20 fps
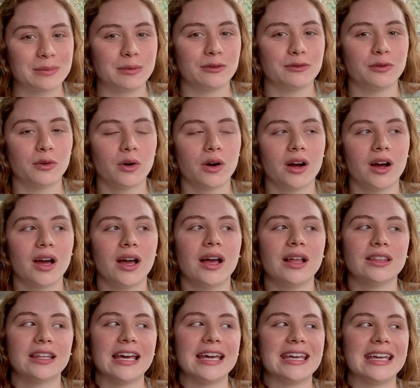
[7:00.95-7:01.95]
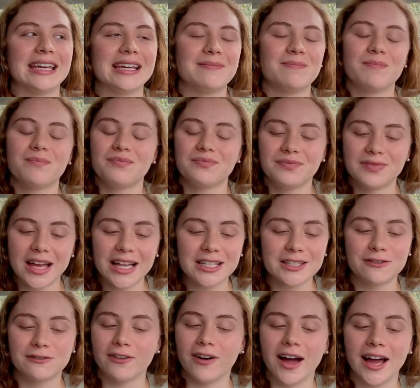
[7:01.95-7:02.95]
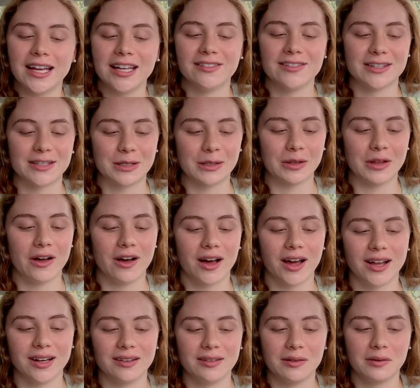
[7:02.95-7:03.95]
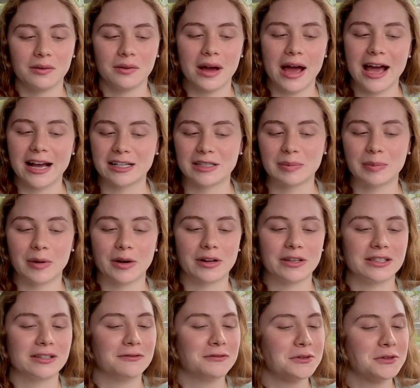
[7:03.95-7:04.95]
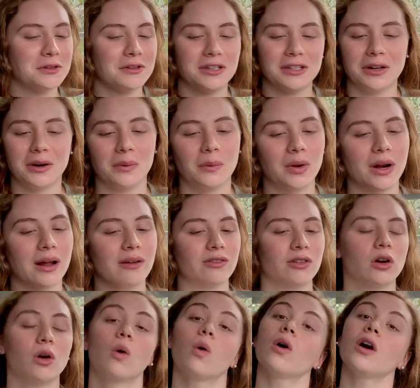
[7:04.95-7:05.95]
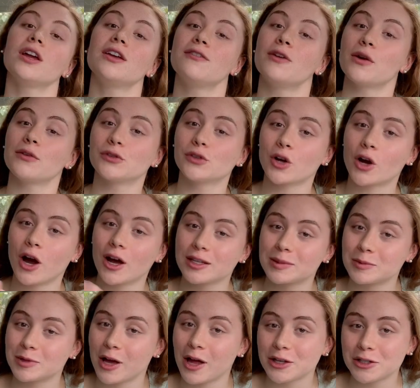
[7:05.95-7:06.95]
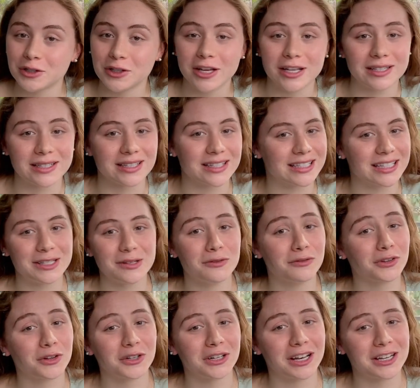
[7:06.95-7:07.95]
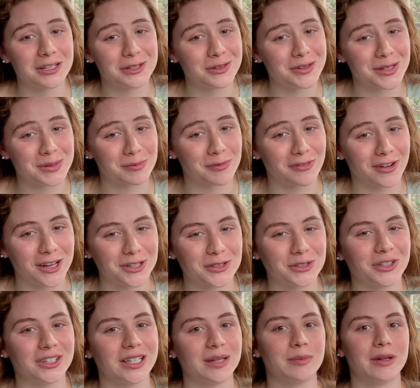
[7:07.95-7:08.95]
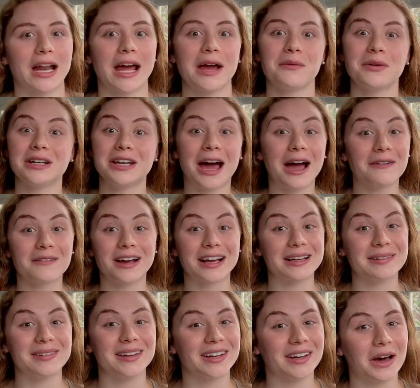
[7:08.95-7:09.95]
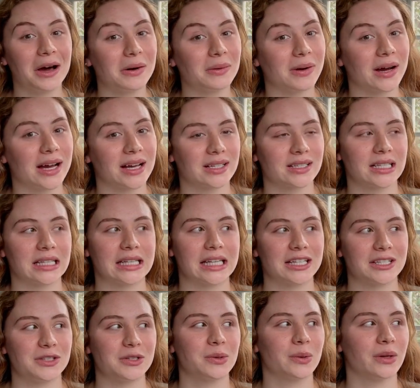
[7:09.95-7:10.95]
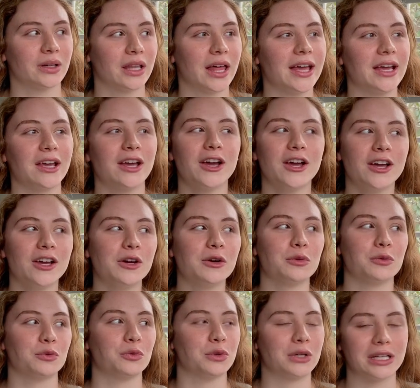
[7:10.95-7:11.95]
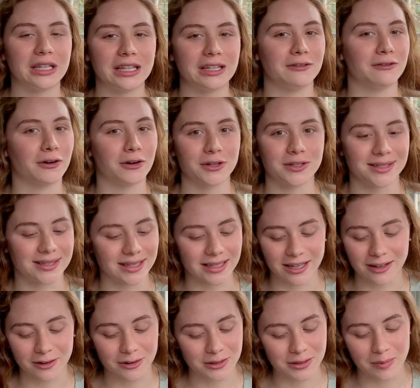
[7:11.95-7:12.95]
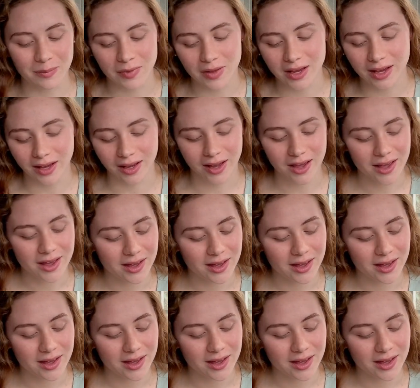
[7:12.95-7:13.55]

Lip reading: before, like that's fine in the salon, experts, if you know, whatever, or you have your cosmetology license and you've learned how to do this professionally, but I would not recommend hot wax unless you're like really versed in it or something.